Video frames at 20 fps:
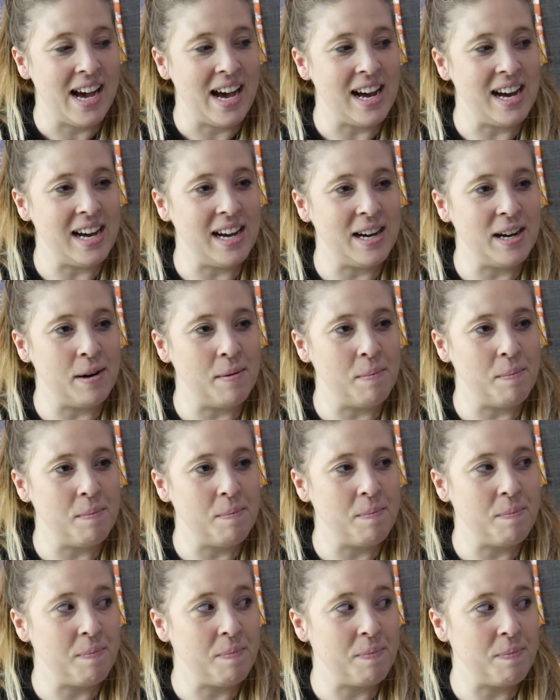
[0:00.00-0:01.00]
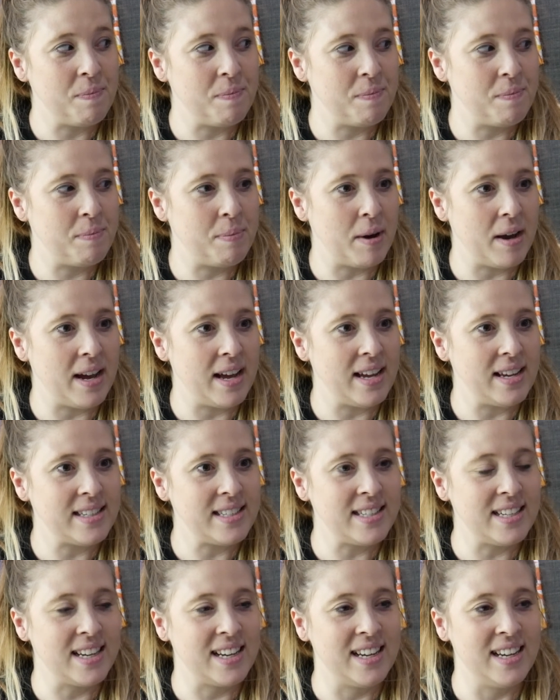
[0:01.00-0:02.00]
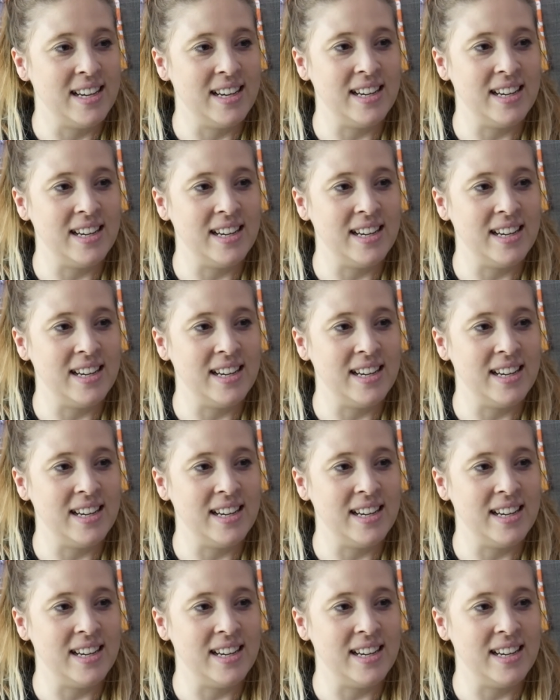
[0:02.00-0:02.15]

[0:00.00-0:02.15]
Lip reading: But